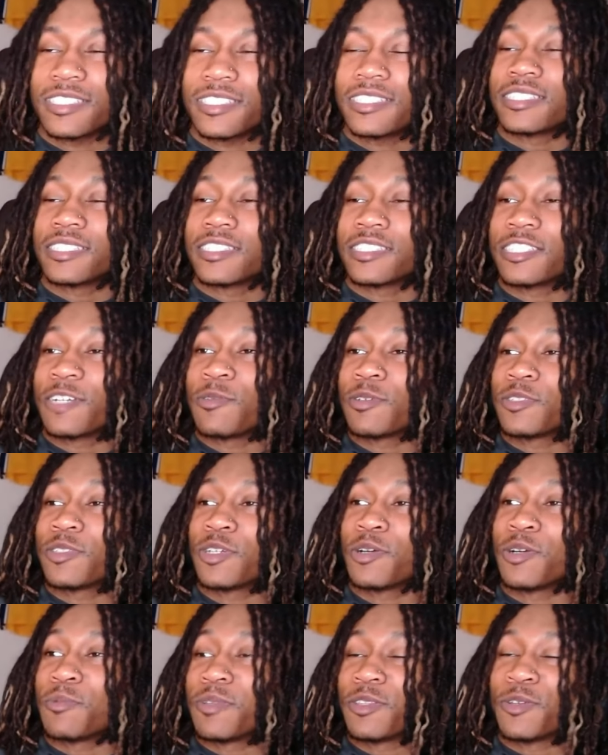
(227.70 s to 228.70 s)
someone told
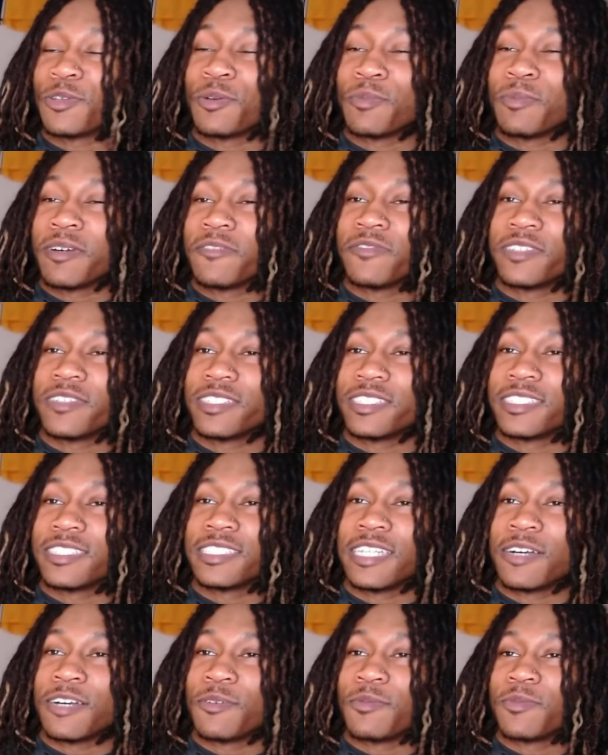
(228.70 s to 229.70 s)
me throw my feelings
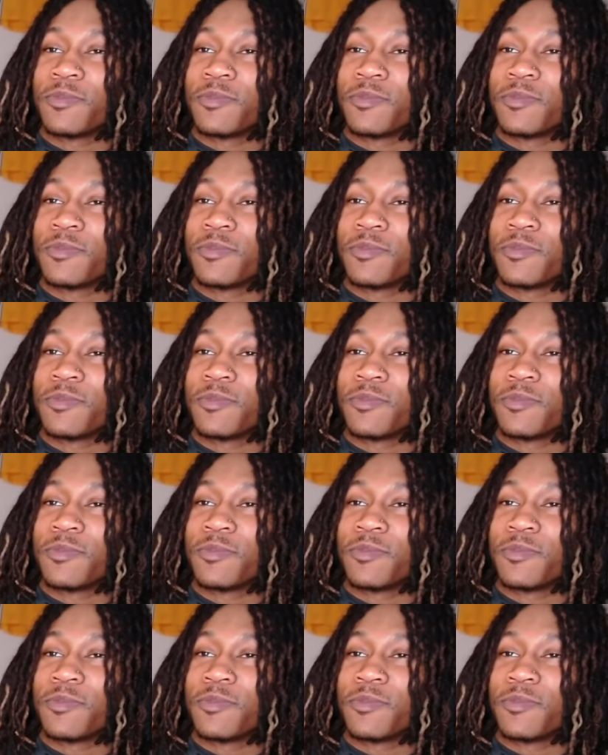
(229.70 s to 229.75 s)
out.